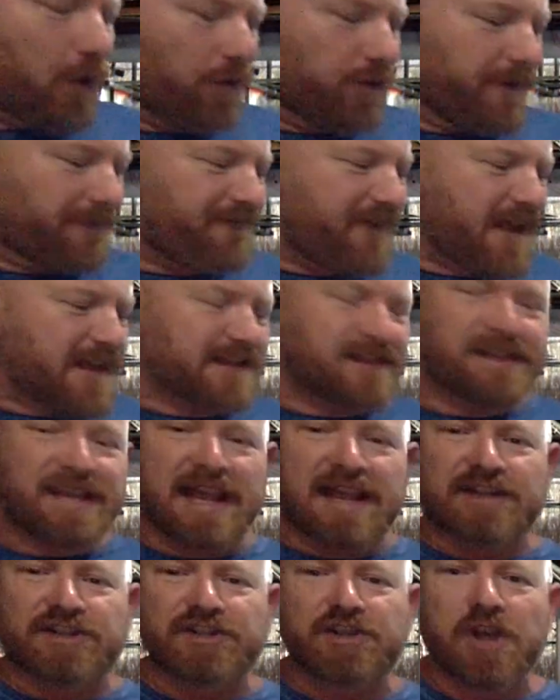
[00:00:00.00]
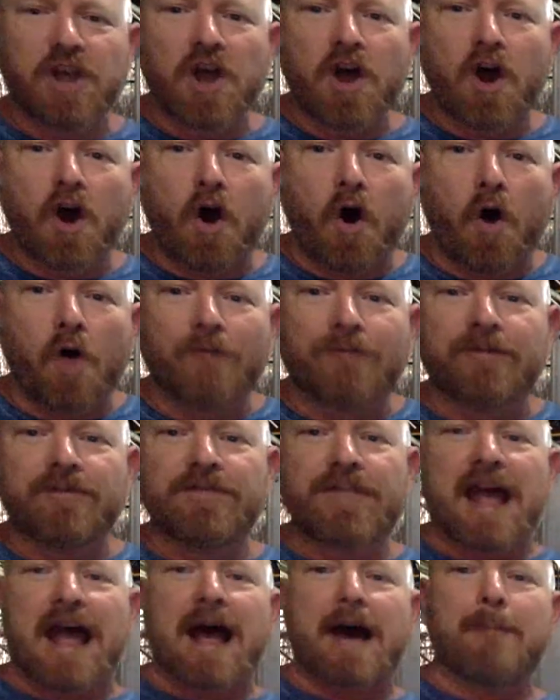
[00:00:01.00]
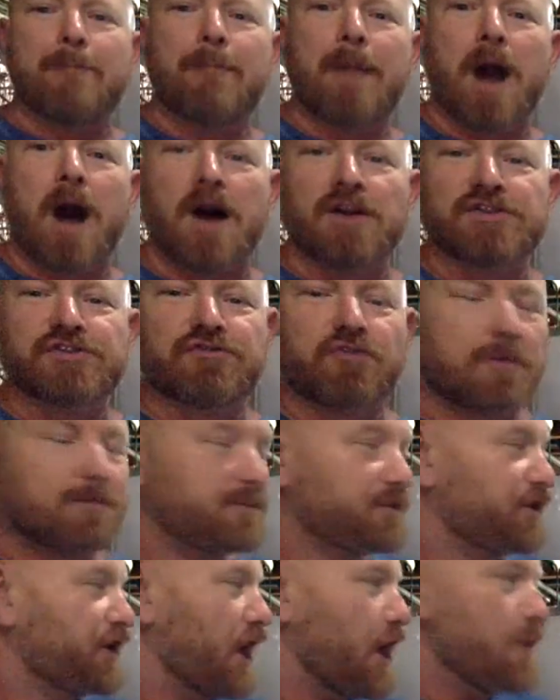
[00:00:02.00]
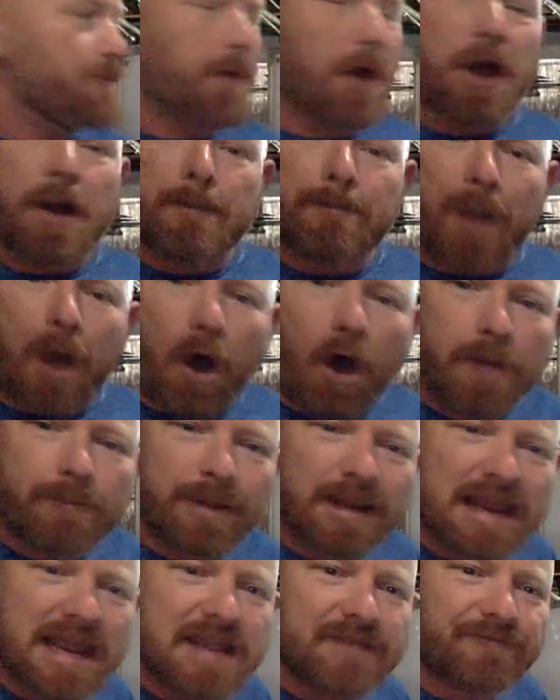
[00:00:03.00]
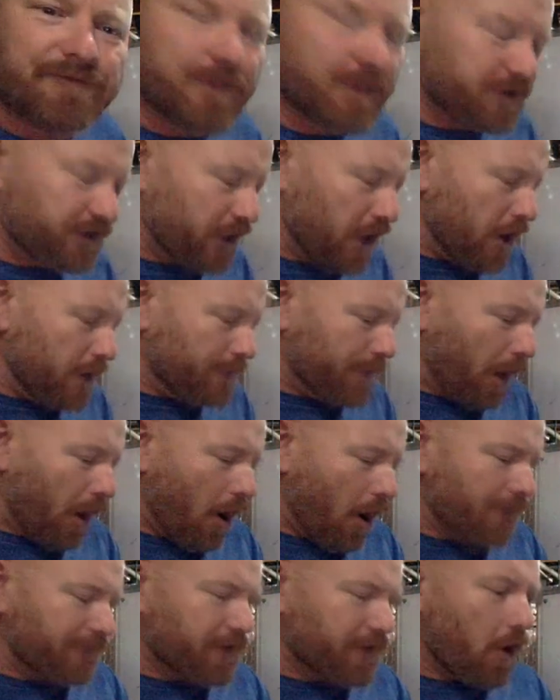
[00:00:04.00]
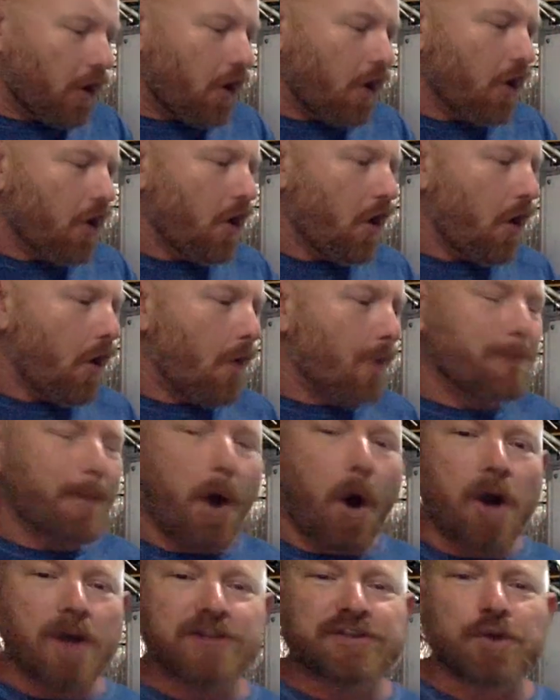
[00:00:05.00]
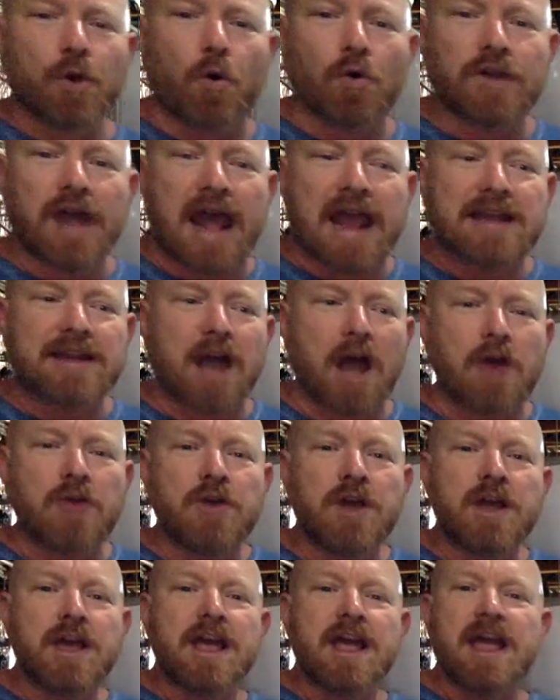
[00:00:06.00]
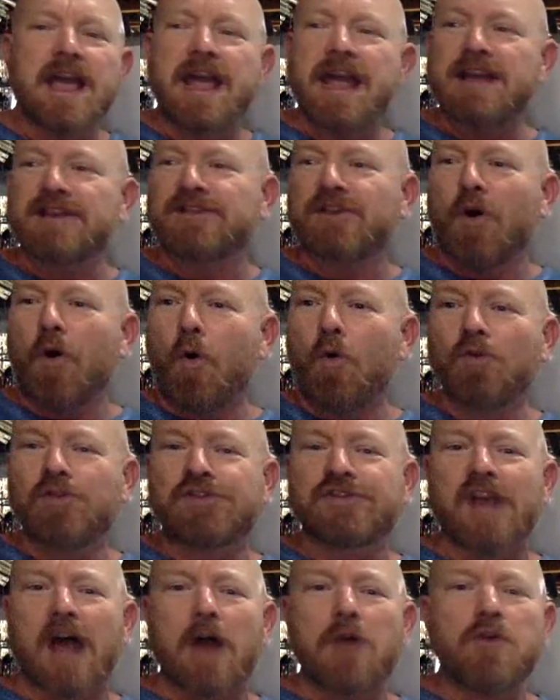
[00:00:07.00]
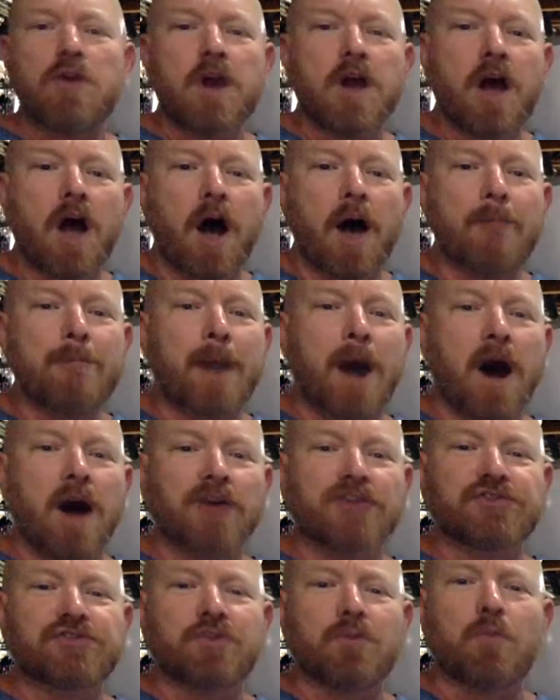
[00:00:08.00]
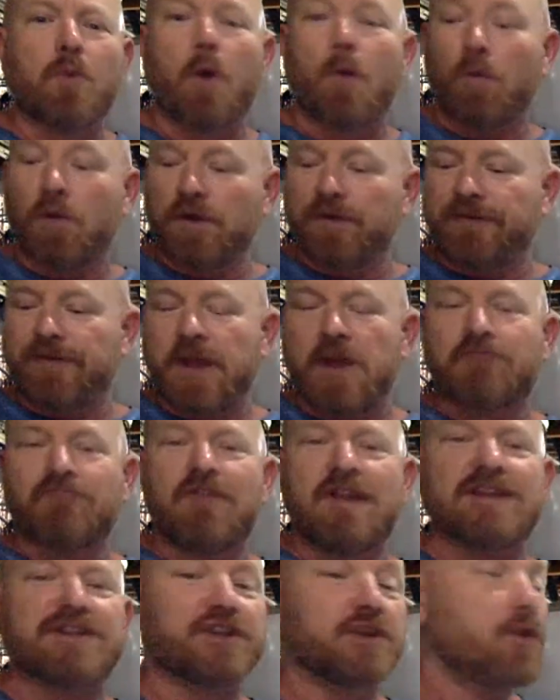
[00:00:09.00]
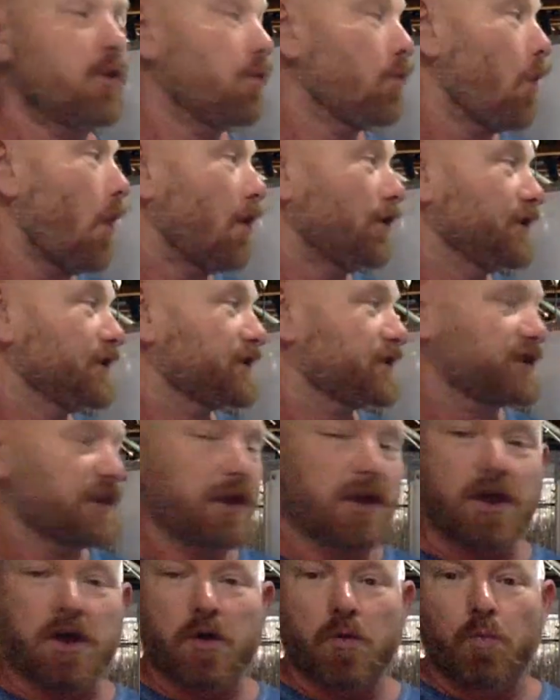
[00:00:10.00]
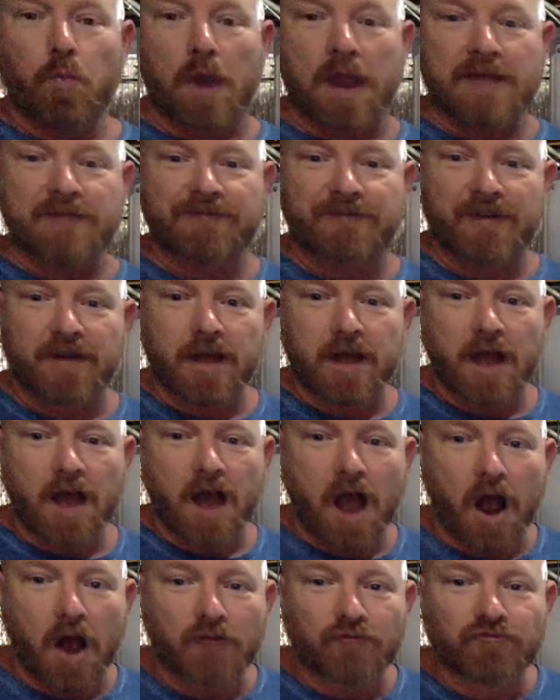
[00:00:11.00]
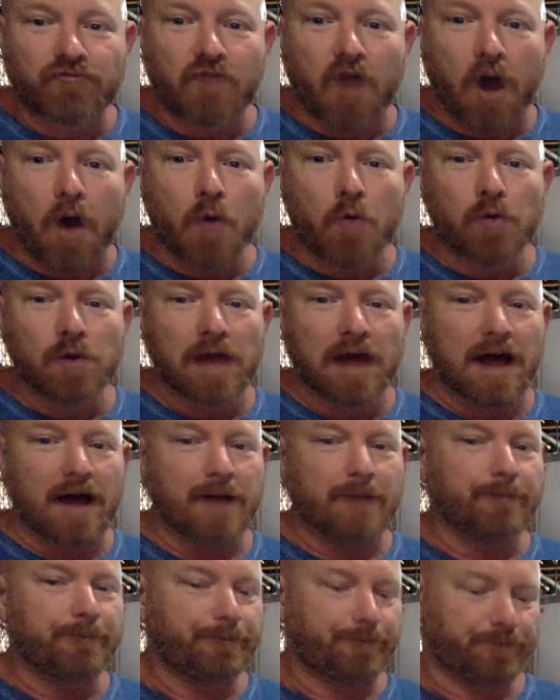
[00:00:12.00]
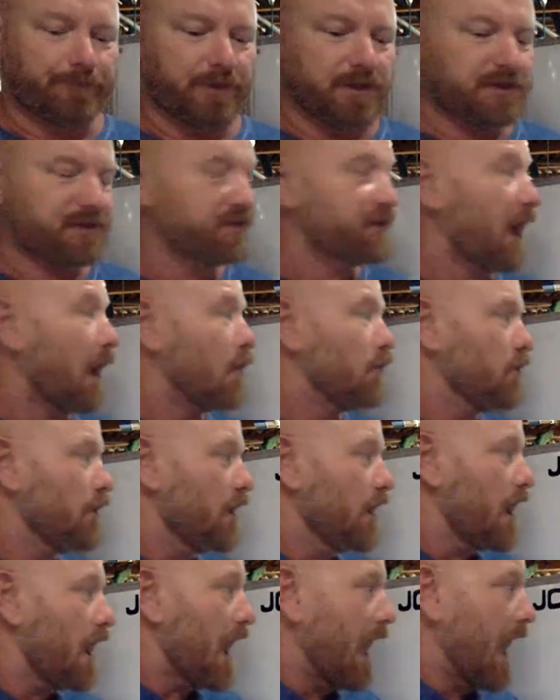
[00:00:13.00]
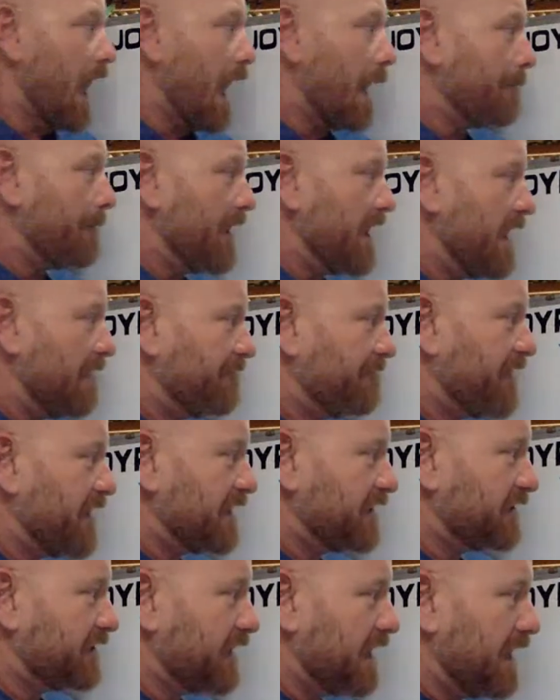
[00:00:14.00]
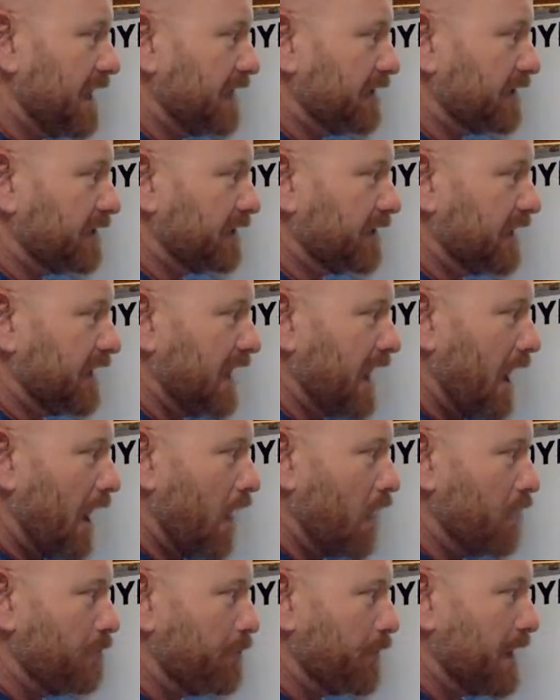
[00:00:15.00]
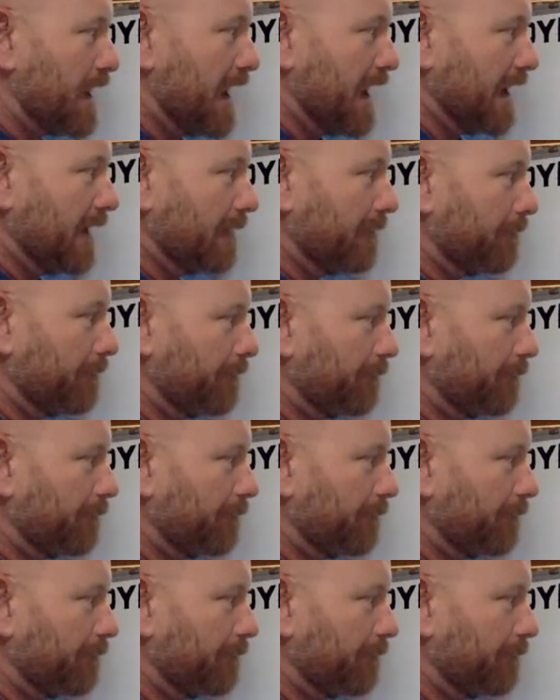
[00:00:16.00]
on the vintage of that Mastrum tube, but I believe the tube that I've got on my Tornado is also a Mastrum one, one of the original ones with a roller. So if this is the opening